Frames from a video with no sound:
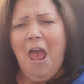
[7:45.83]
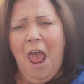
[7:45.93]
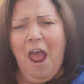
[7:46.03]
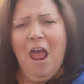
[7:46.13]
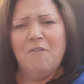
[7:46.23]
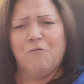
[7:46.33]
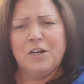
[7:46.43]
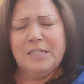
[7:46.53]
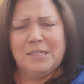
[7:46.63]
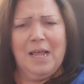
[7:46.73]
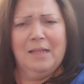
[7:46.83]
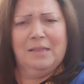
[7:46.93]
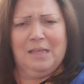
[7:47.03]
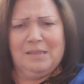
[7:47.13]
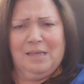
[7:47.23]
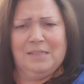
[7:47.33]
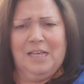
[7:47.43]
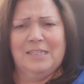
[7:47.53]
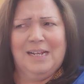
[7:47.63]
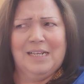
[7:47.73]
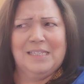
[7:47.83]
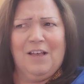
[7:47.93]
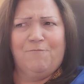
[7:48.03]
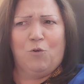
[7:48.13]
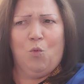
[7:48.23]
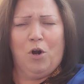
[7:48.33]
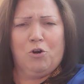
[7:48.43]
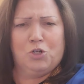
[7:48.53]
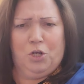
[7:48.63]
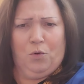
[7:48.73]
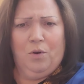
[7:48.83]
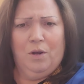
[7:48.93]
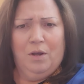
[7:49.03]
Every state did this. They said except for one or two.